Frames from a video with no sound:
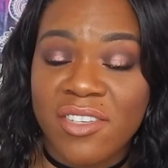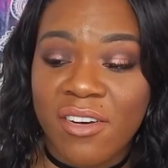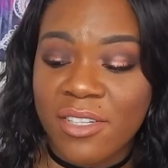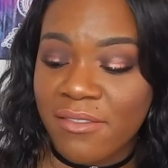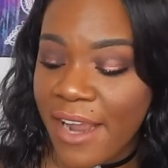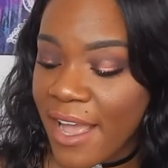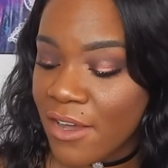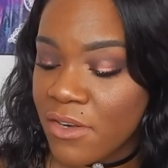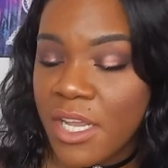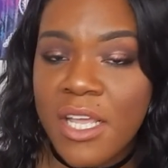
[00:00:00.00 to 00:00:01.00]
all
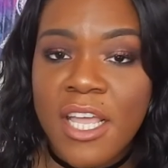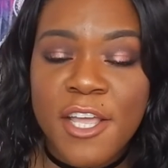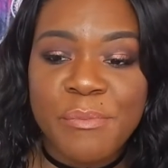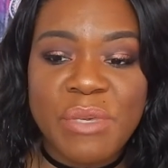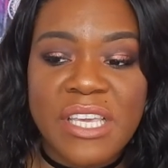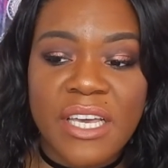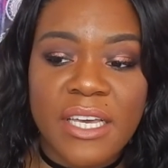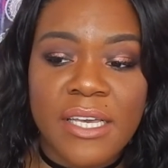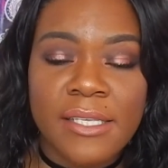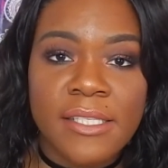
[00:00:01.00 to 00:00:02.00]
around,
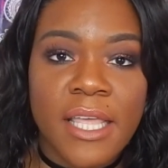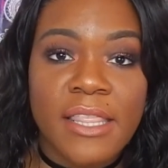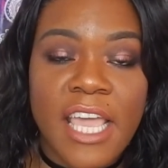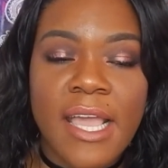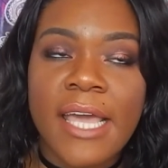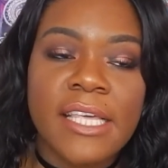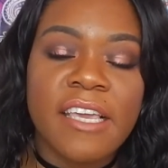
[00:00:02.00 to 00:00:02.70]
because I think